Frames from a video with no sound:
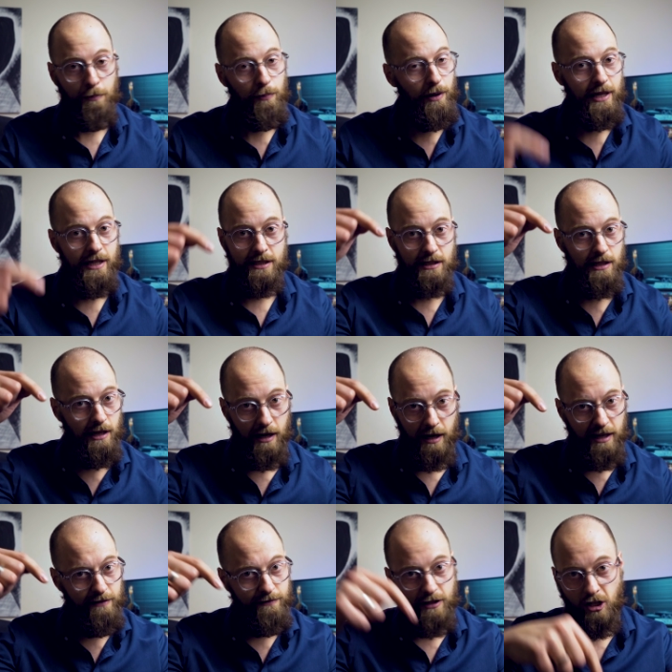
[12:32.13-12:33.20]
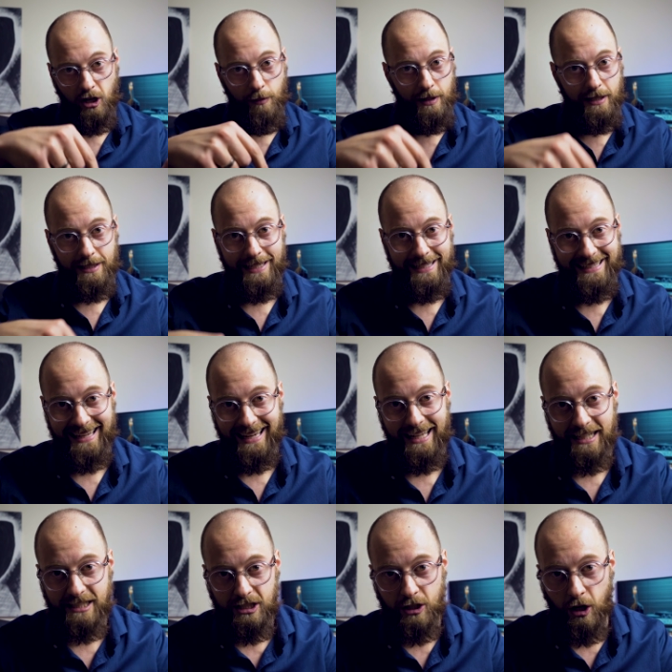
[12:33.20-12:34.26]
Please uh, leave the comment and
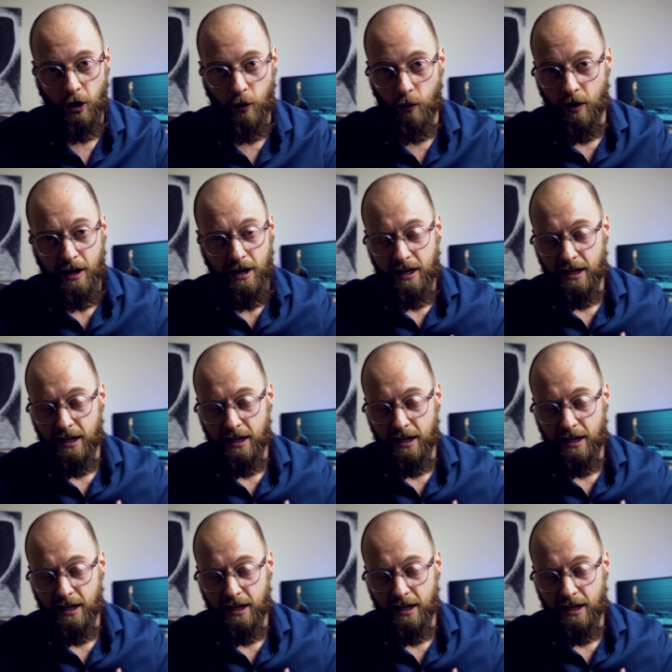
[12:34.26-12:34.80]
let us know